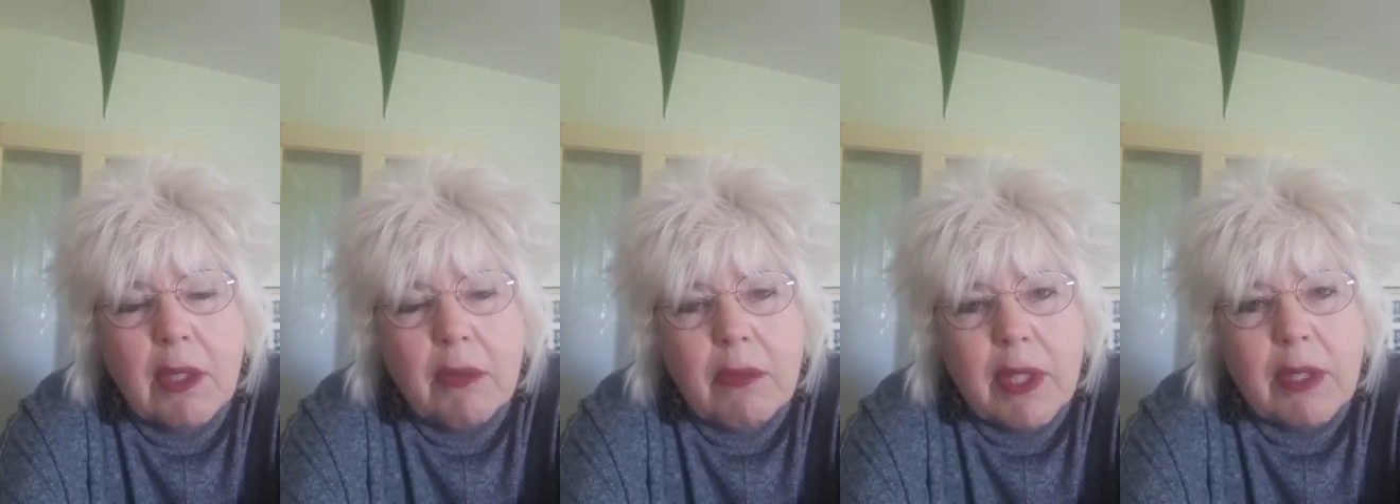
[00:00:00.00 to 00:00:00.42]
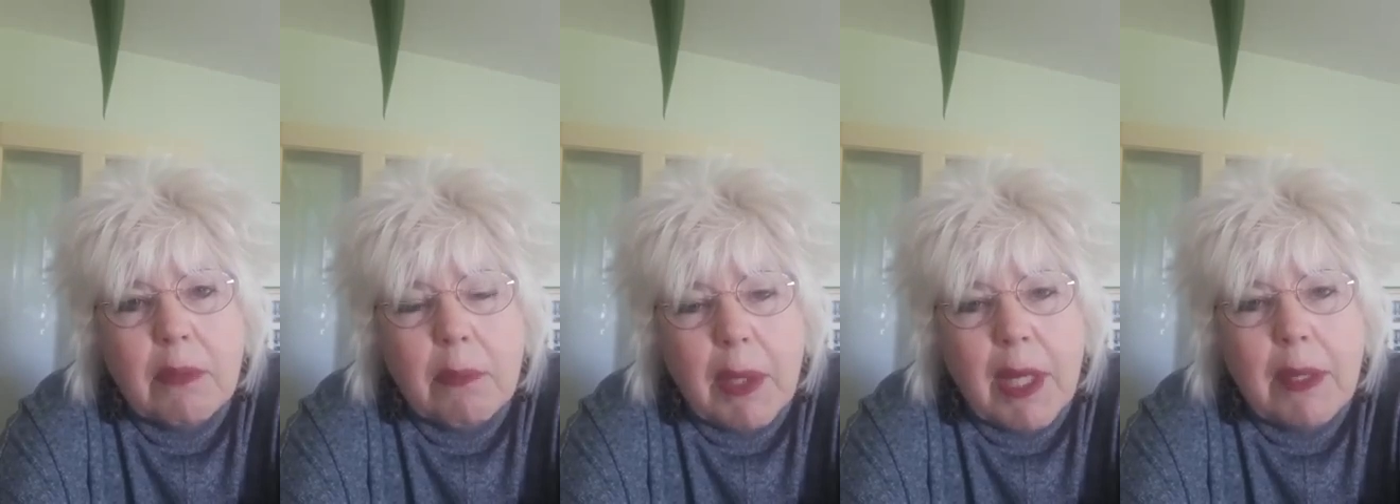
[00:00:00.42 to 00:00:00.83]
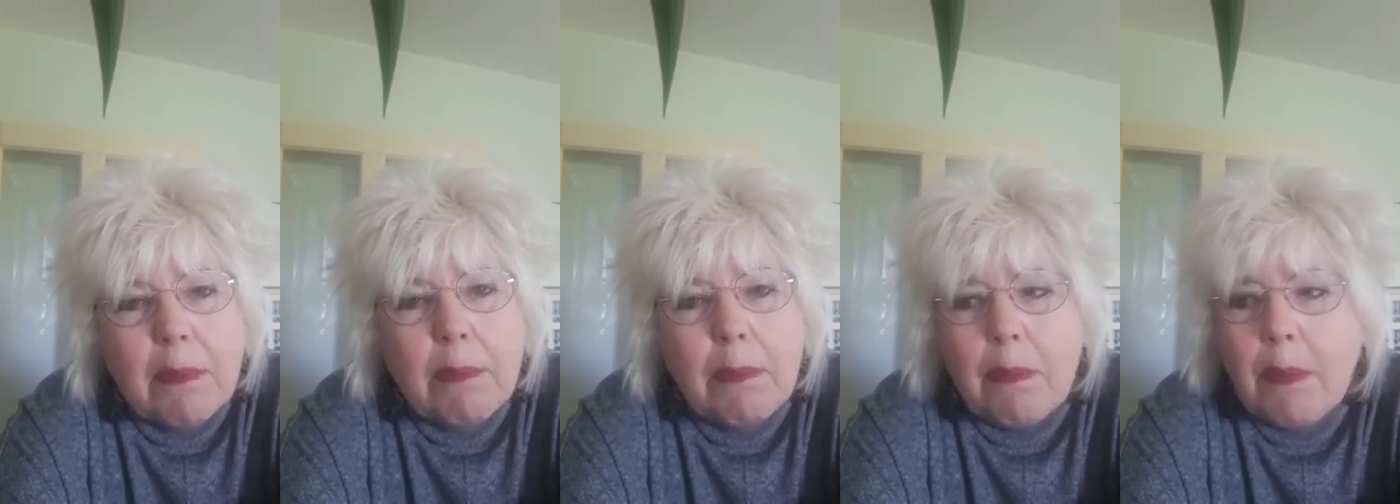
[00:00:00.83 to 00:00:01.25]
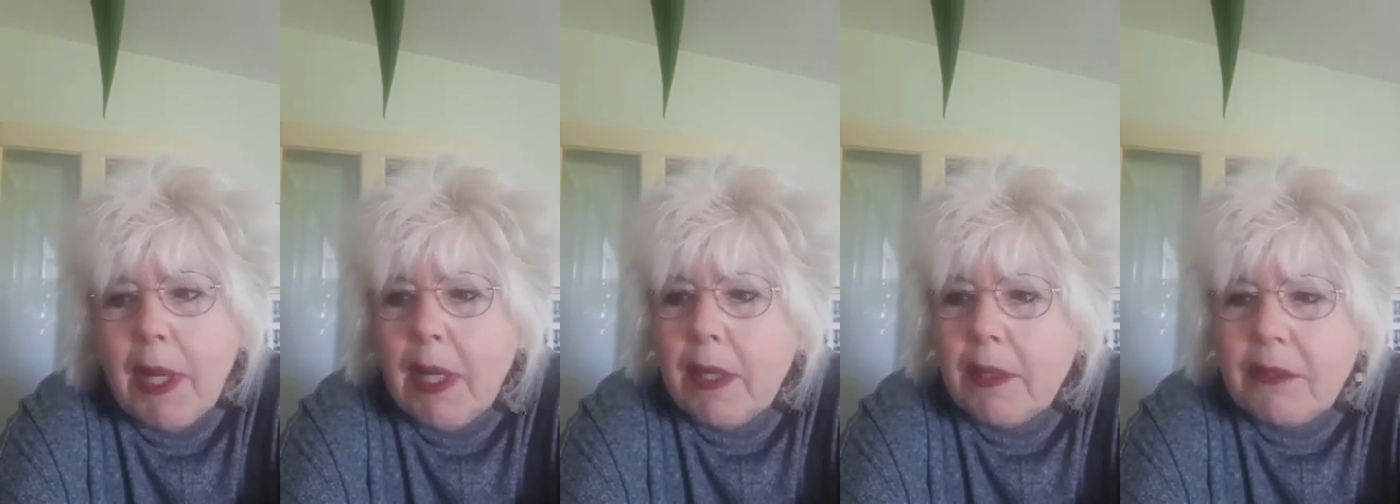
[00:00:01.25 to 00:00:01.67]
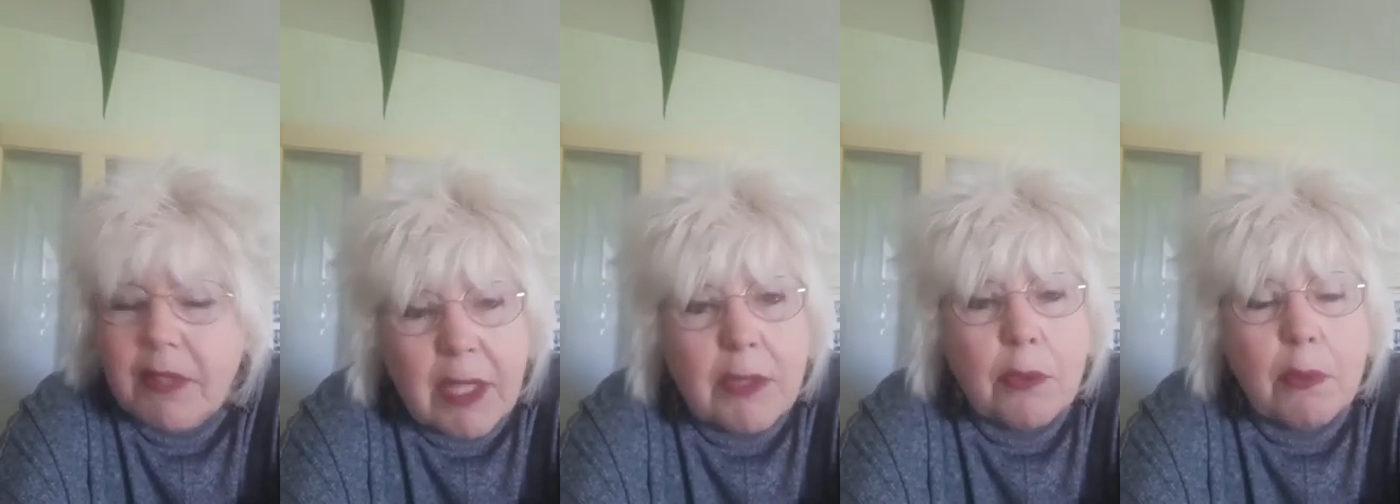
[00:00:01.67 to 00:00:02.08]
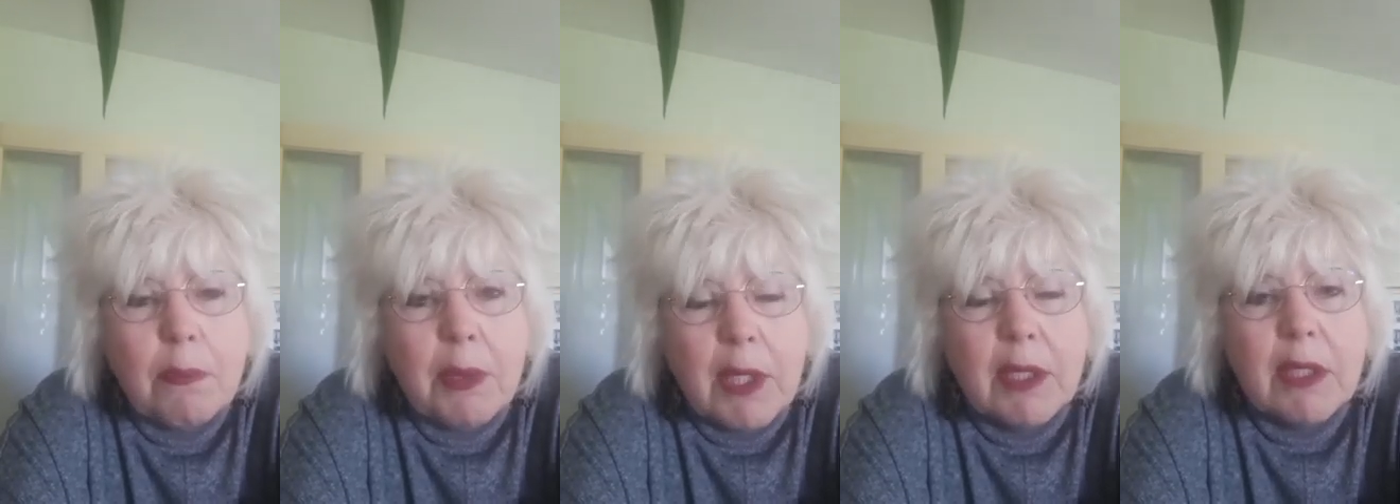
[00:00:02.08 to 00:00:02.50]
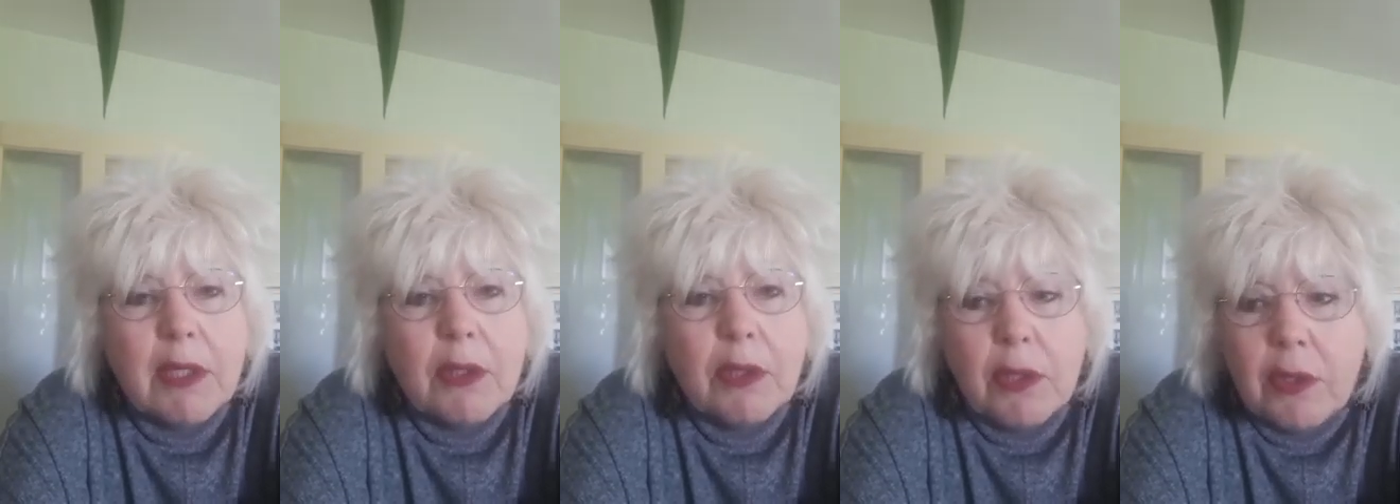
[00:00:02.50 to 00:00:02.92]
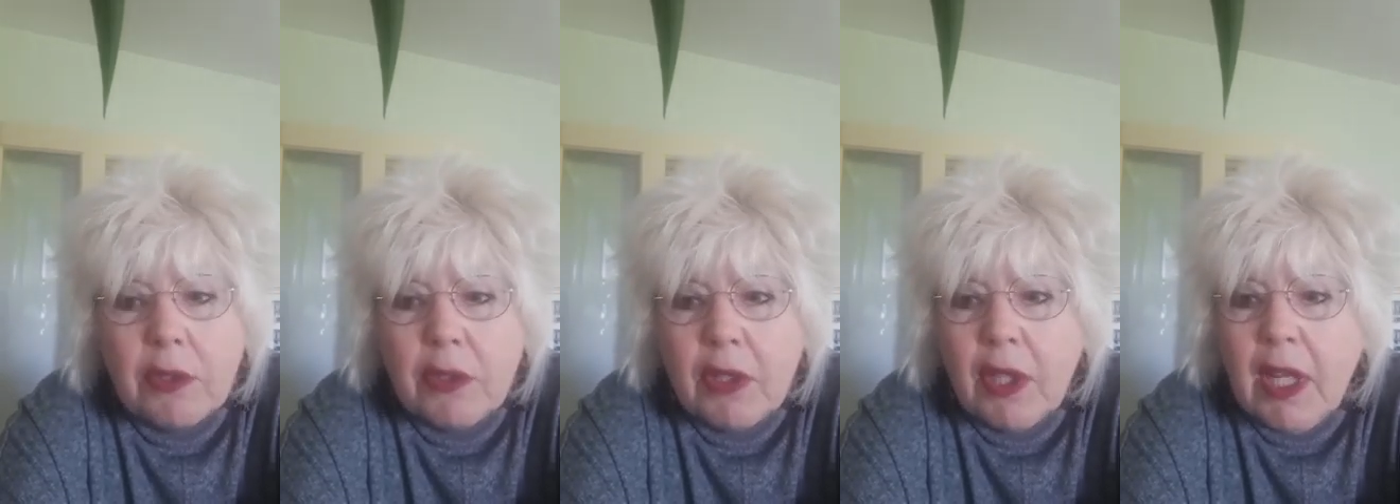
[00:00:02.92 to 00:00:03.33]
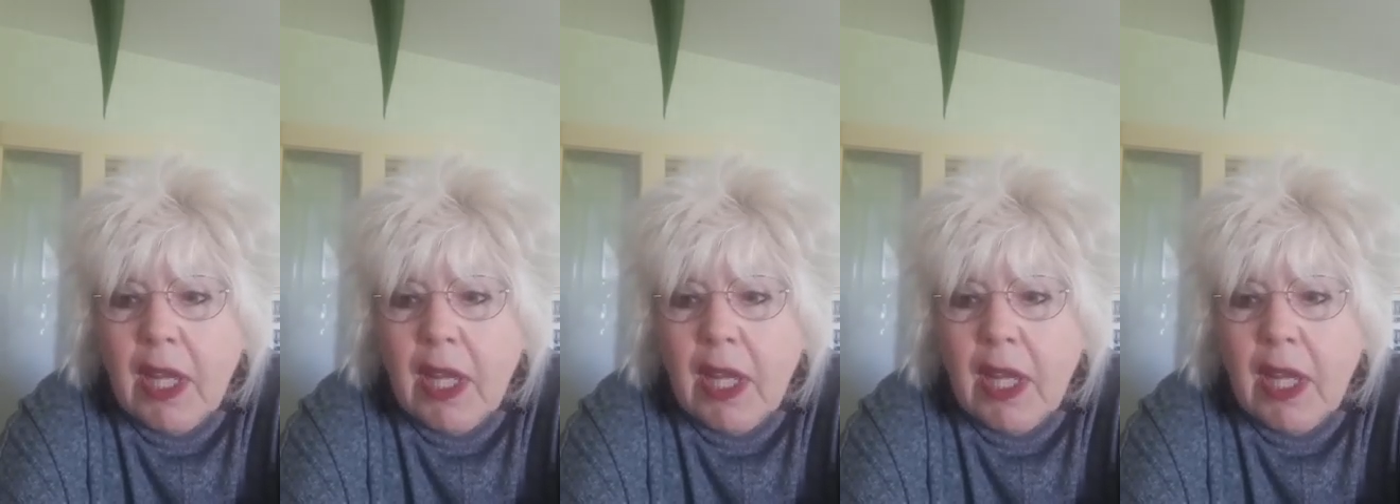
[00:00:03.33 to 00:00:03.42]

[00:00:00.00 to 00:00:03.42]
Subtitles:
written by Theodore Bernard Kung,